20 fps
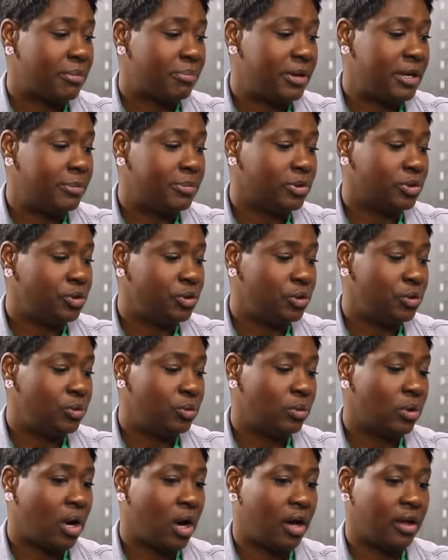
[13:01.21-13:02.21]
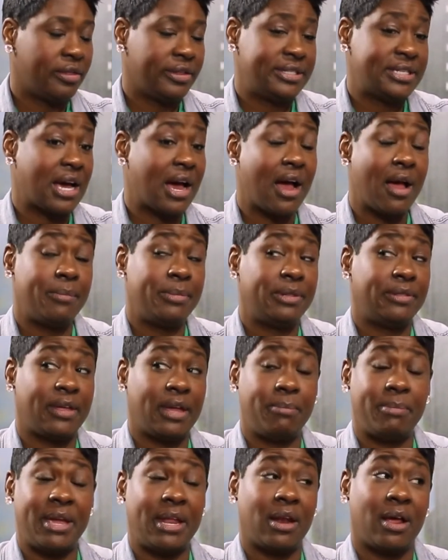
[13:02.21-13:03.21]
that people do all the time,
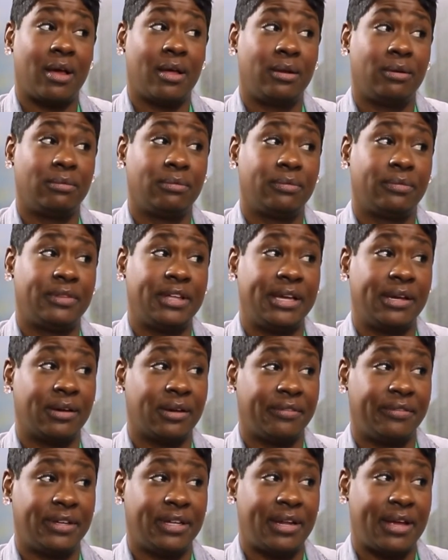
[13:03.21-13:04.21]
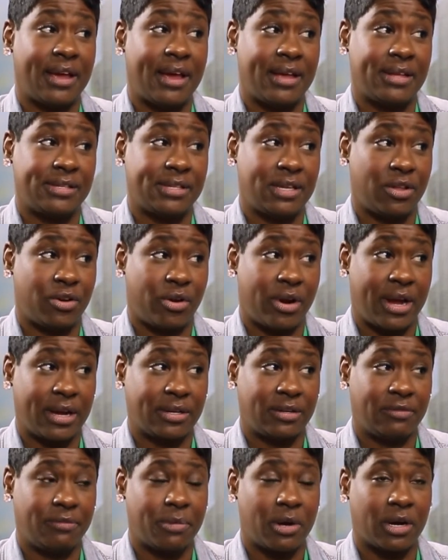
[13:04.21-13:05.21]
and they may not think of it as
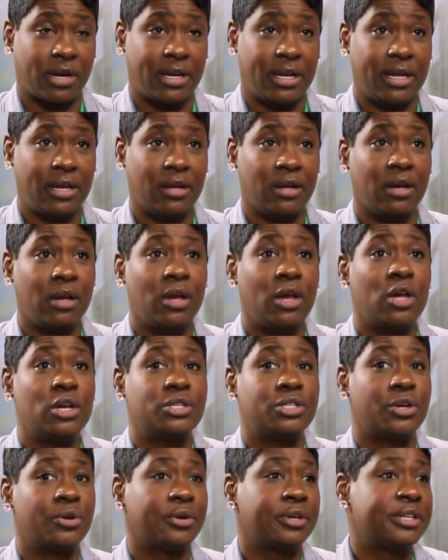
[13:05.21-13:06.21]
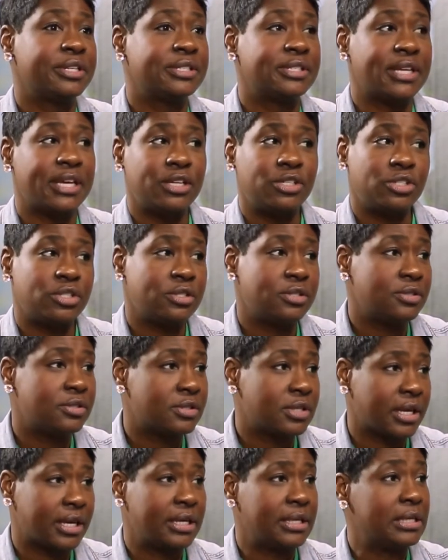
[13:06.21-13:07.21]
interactive marketing?
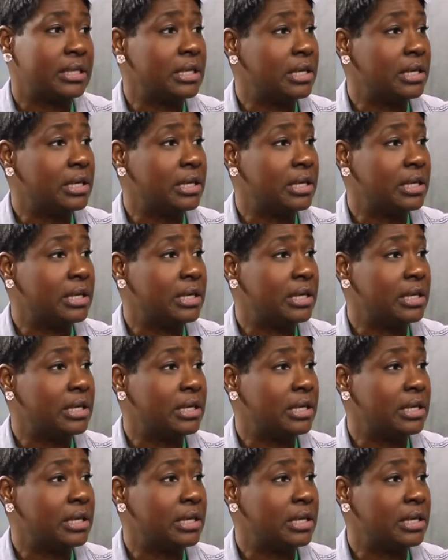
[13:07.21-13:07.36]
Tokenizations, like in